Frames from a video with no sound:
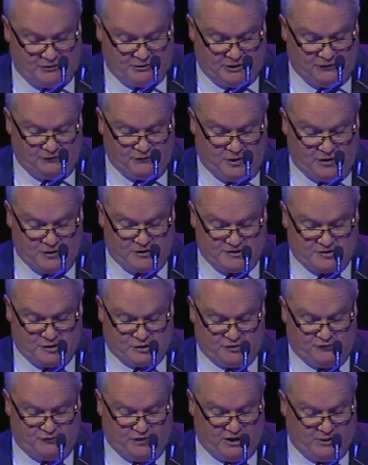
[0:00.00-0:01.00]
Both these
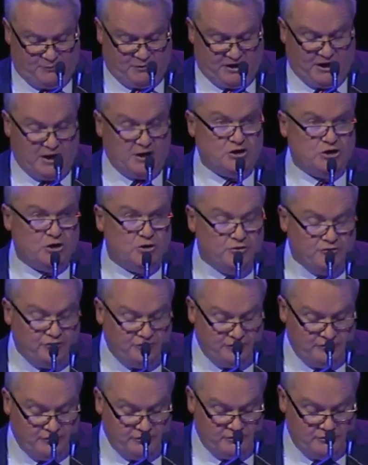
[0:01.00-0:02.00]
changes are needed to
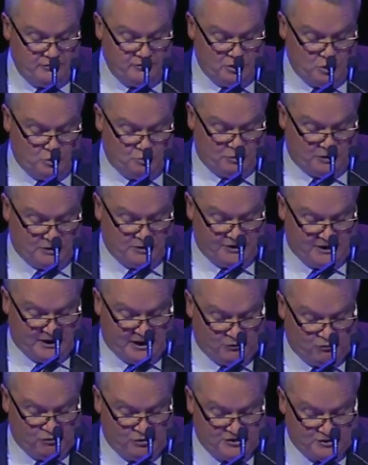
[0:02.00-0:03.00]
bolster our current
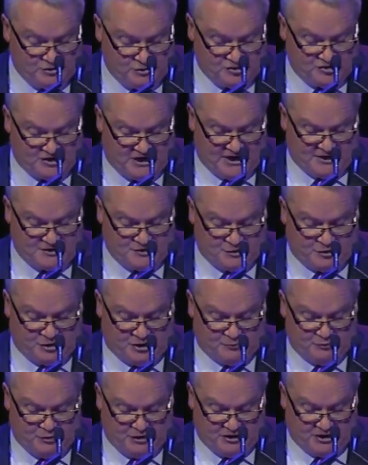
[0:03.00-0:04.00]
viability.
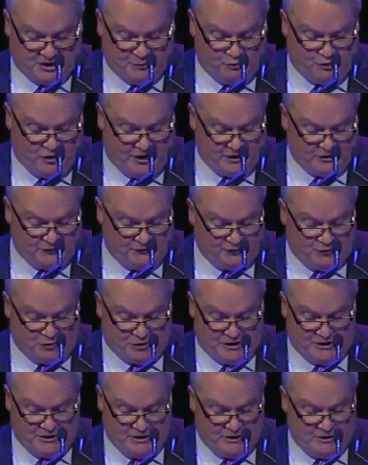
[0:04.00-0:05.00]
The fact that we're
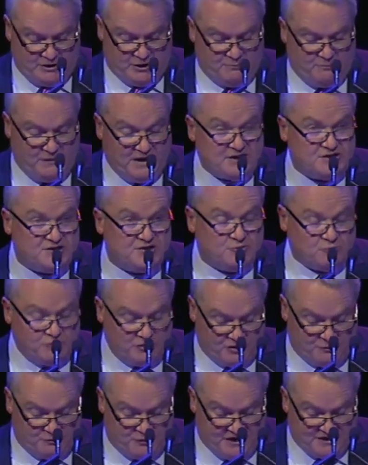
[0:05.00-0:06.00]
currently focused on
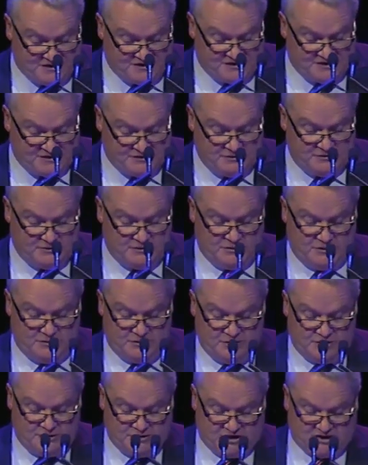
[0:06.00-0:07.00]
developing our youth,
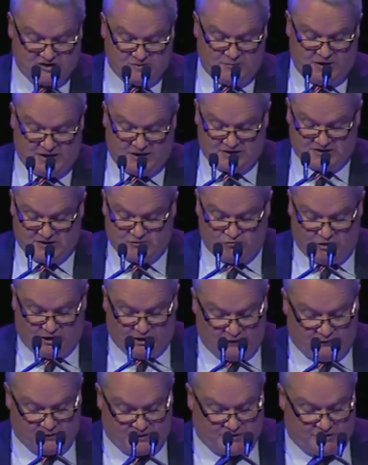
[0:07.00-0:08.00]
building our
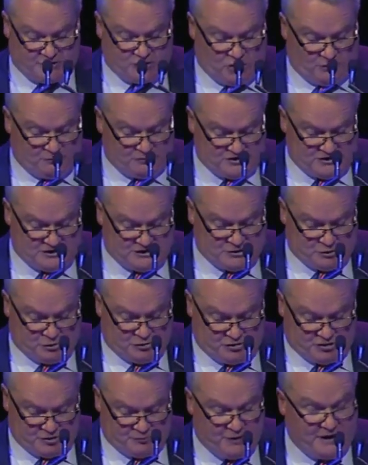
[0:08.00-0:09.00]
resource arsenal and building a
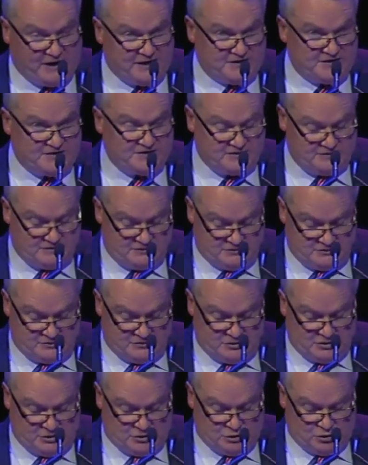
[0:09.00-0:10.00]
brand of footy
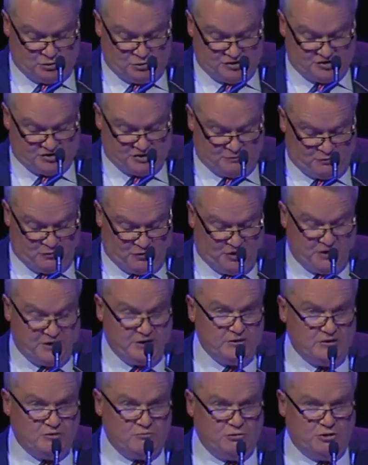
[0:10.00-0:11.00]
that matches it with the
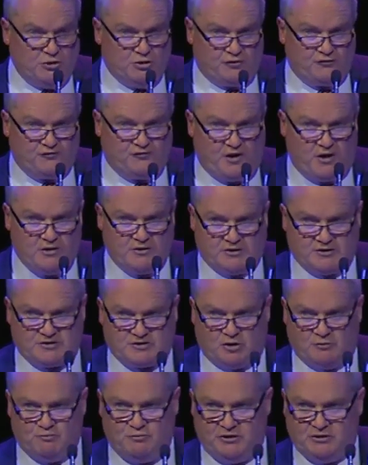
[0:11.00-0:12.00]
best,
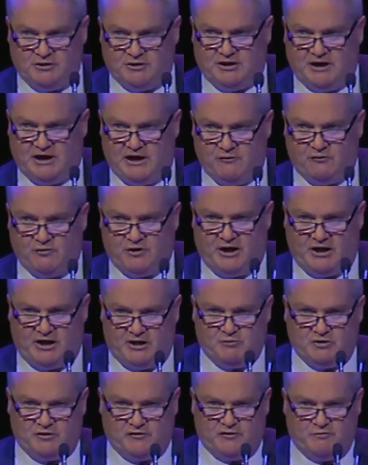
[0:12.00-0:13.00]
doesn't make us irrelevant to the
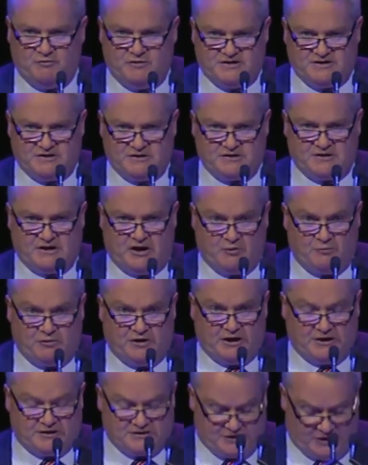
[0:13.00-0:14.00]
competition or the
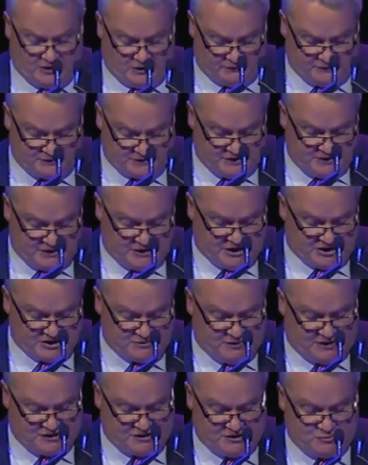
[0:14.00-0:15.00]
debates,
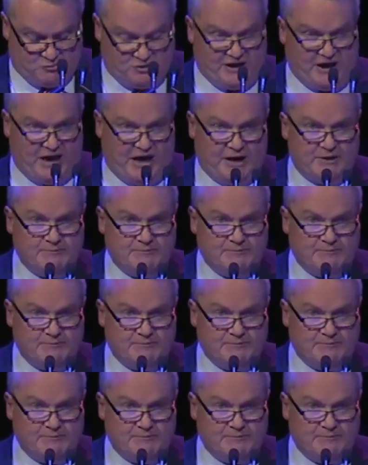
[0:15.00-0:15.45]
nor does it mean